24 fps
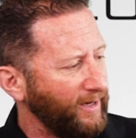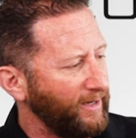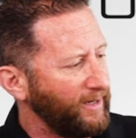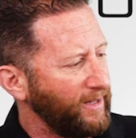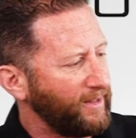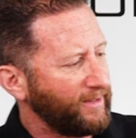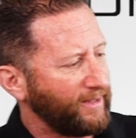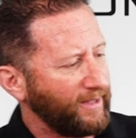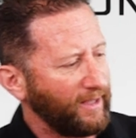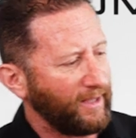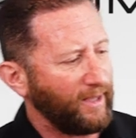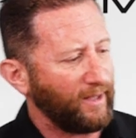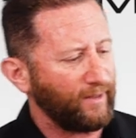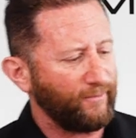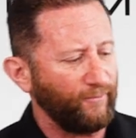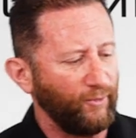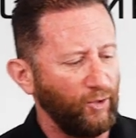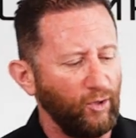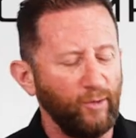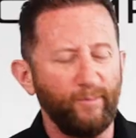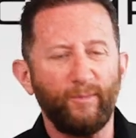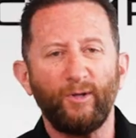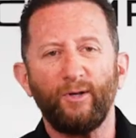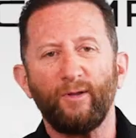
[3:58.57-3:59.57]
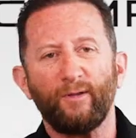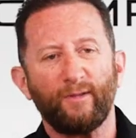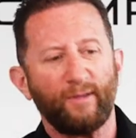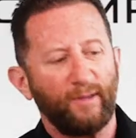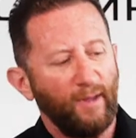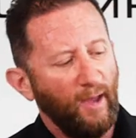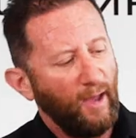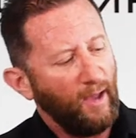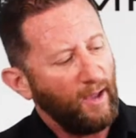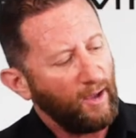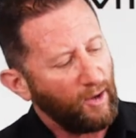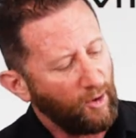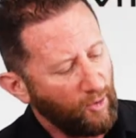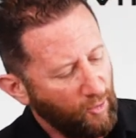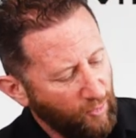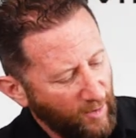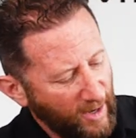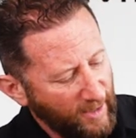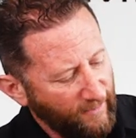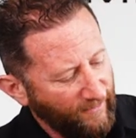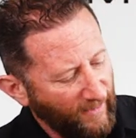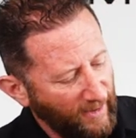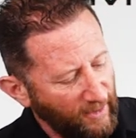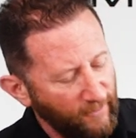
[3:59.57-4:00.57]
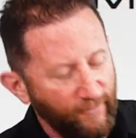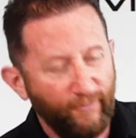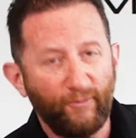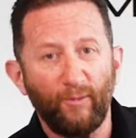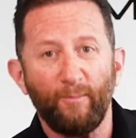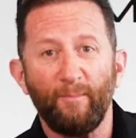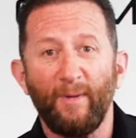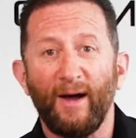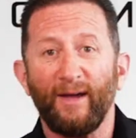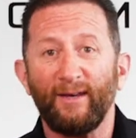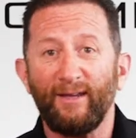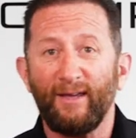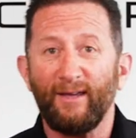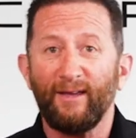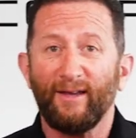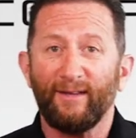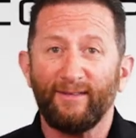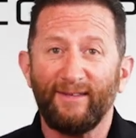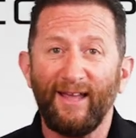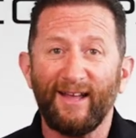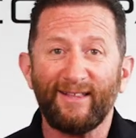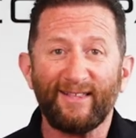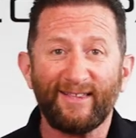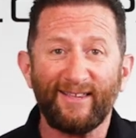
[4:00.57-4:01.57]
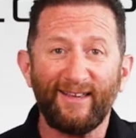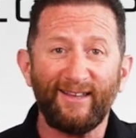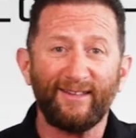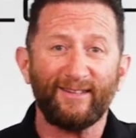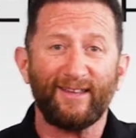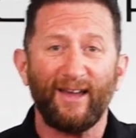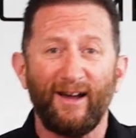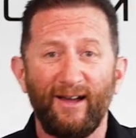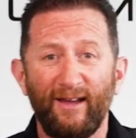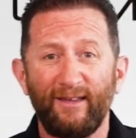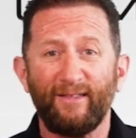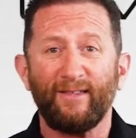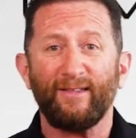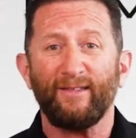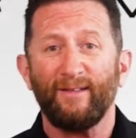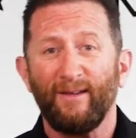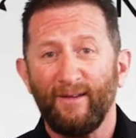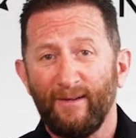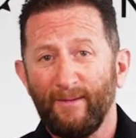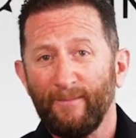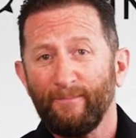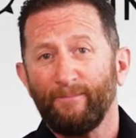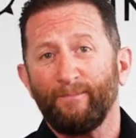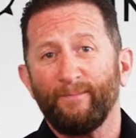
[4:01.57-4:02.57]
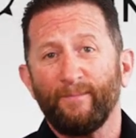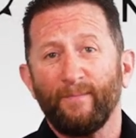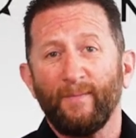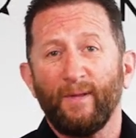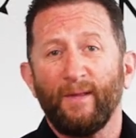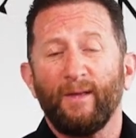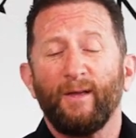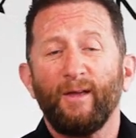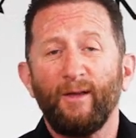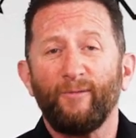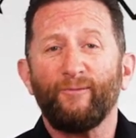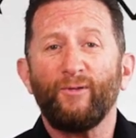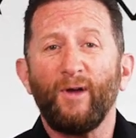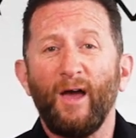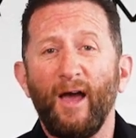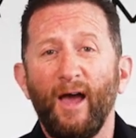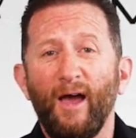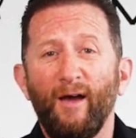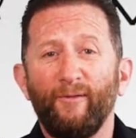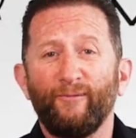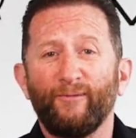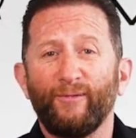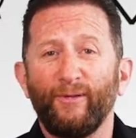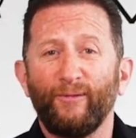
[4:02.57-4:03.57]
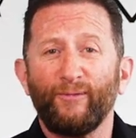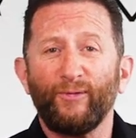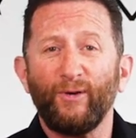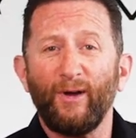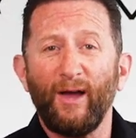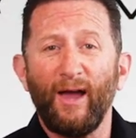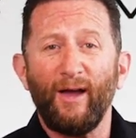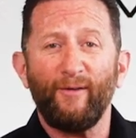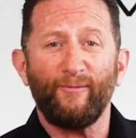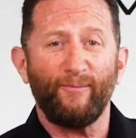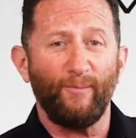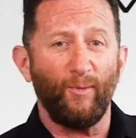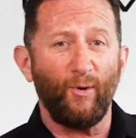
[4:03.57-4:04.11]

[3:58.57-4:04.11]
anything as voluminous. Great value for money. That's it, guys. If you have